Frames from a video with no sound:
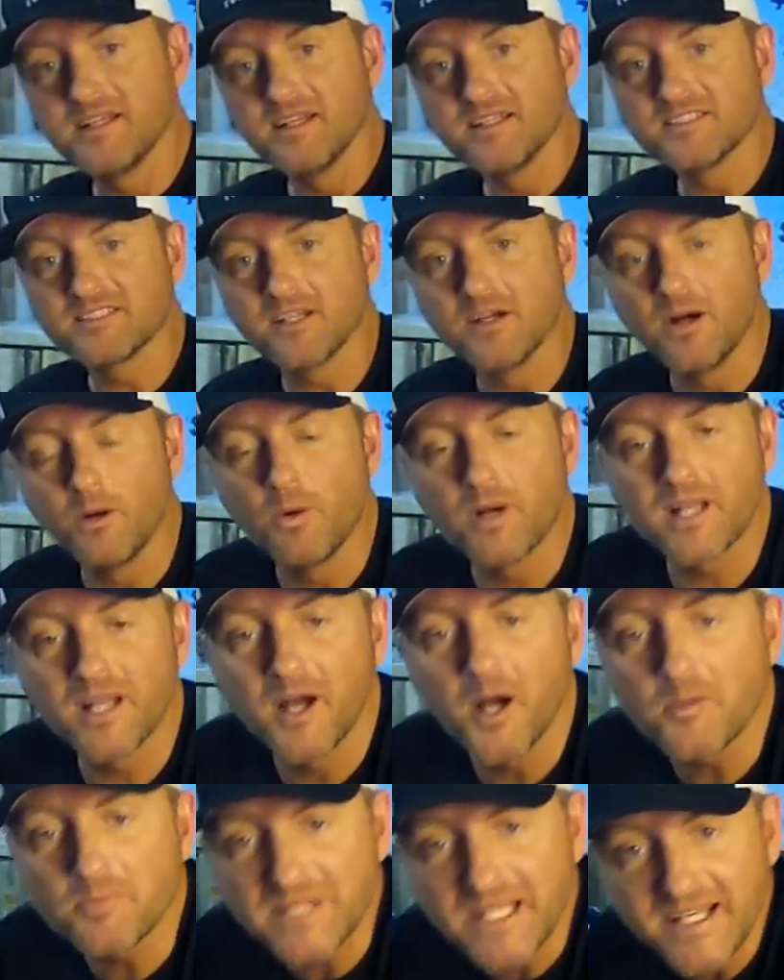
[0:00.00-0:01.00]
So I want to
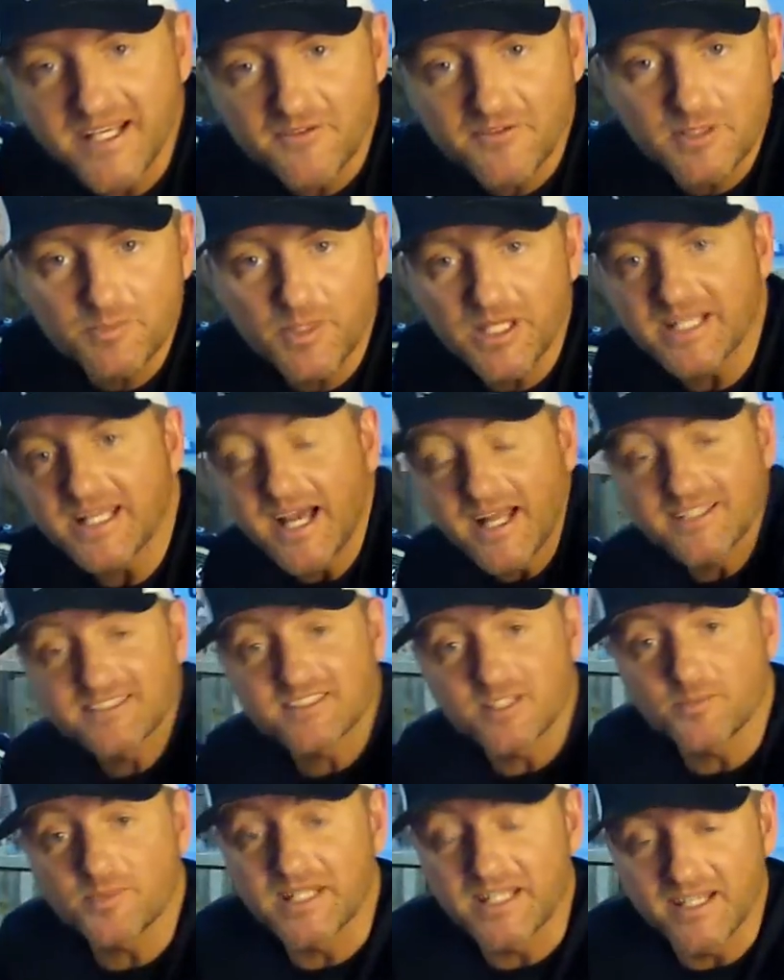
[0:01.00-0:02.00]
update everybody on
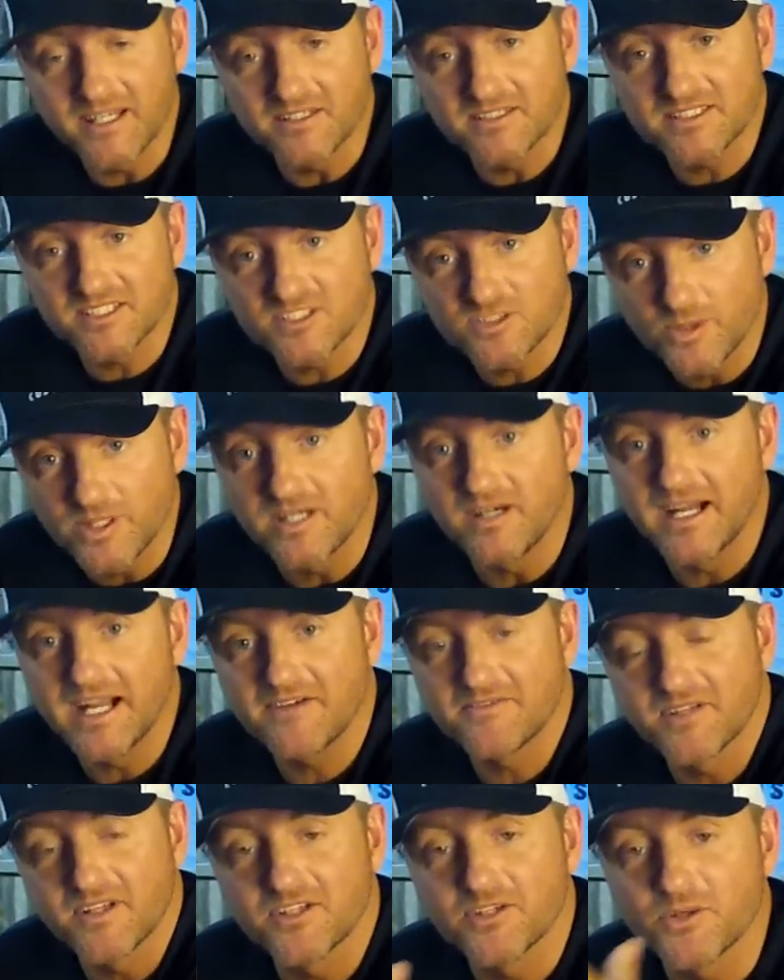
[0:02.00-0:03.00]
something else as well
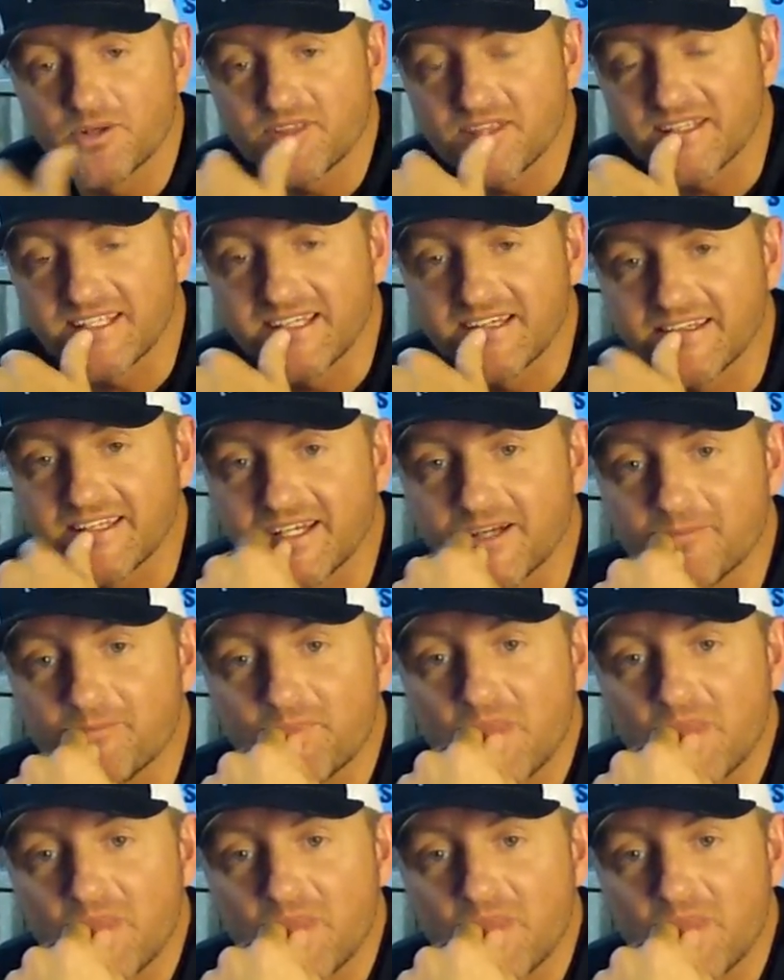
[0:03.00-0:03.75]
having to do with Adalia.